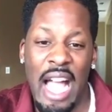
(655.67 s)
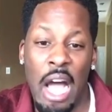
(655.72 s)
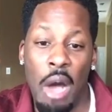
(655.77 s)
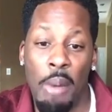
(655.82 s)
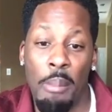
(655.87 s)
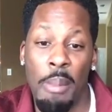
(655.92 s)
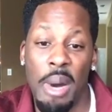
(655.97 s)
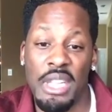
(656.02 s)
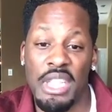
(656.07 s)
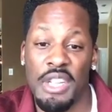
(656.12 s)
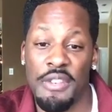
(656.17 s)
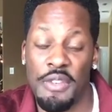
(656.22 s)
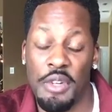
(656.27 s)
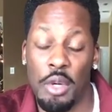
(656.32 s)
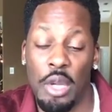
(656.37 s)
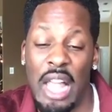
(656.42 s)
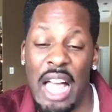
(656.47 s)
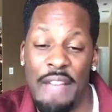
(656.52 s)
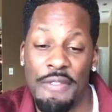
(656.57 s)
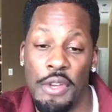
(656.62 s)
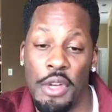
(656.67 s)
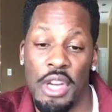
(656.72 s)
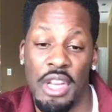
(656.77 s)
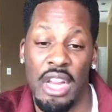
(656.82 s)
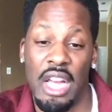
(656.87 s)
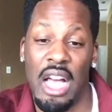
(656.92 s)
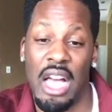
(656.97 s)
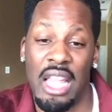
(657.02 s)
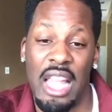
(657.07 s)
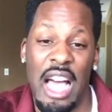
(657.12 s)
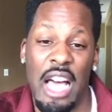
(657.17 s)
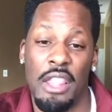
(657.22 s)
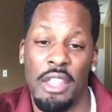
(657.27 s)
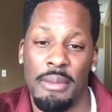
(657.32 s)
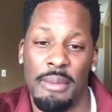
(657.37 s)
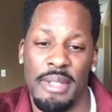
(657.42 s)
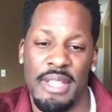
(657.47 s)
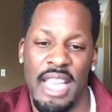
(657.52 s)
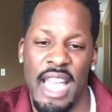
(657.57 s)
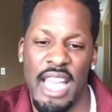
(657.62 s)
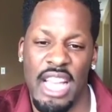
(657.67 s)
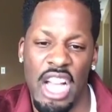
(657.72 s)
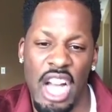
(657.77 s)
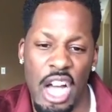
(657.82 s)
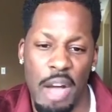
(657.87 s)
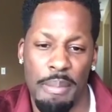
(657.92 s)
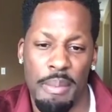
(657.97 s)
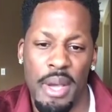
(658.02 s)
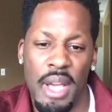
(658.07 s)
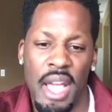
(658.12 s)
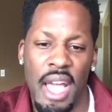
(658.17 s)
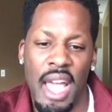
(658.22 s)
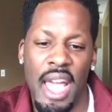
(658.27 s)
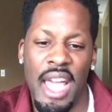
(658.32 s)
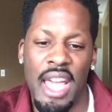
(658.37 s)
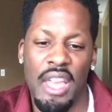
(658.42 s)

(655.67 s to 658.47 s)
how much of your life you're going to allow them to take up,